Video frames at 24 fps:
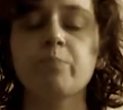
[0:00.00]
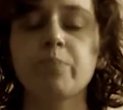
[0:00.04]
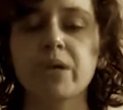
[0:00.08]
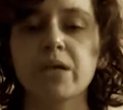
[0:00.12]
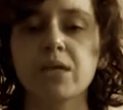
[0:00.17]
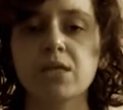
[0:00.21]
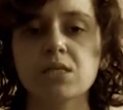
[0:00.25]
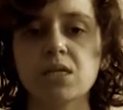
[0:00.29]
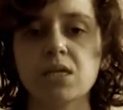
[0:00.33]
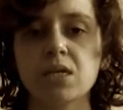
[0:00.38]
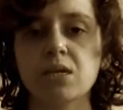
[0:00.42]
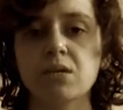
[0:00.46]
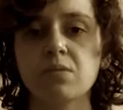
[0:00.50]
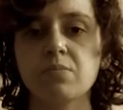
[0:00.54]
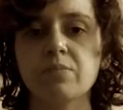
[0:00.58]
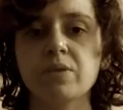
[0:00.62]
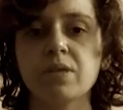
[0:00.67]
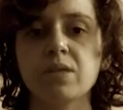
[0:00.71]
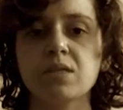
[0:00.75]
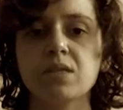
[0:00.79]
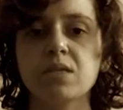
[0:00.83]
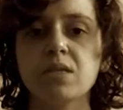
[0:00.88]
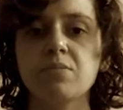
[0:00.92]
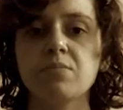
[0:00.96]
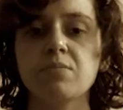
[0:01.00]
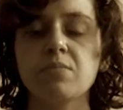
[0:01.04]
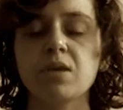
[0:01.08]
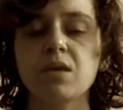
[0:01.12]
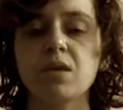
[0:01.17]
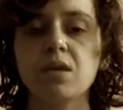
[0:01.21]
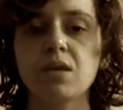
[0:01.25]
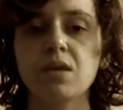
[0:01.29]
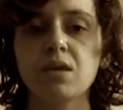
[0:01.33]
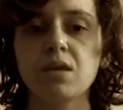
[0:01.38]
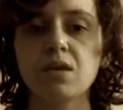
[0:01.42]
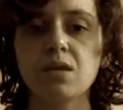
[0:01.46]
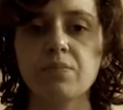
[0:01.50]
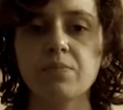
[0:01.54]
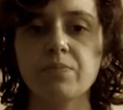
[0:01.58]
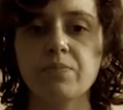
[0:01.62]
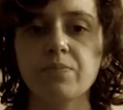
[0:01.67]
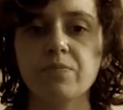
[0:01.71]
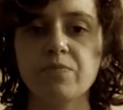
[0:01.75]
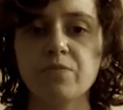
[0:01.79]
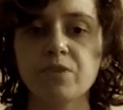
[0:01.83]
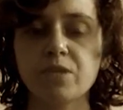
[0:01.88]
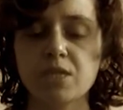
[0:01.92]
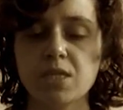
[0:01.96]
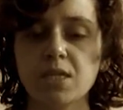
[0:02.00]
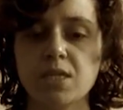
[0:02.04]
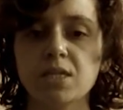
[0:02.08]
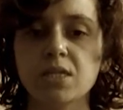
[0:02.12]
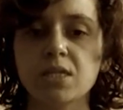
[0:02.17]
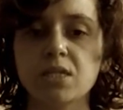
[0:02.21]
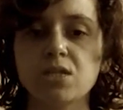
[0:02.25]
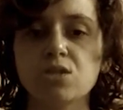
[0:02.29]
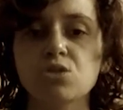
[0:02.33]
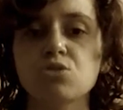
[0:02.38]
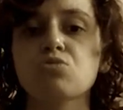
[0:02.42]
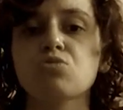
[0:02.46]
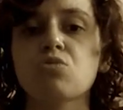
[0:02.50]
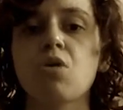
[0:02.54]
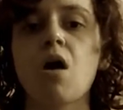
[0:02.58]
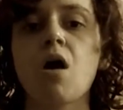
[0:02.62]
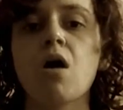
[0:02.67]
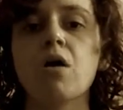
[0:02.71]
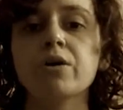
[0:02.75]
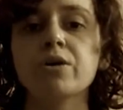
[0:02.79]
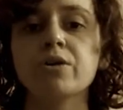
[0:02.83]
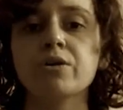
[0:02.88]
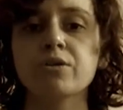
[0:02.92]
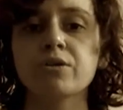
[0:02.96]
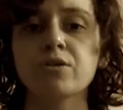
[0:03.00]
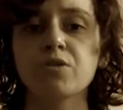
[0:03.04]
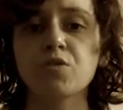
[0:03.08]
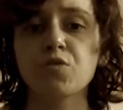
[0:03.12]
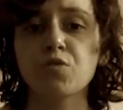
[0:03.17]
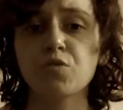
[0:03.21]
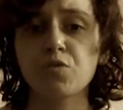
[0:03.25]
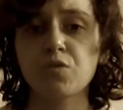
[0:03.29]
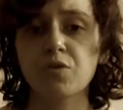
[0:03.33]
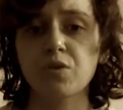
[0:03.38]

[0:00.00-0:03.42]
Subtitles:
building me physically stronger,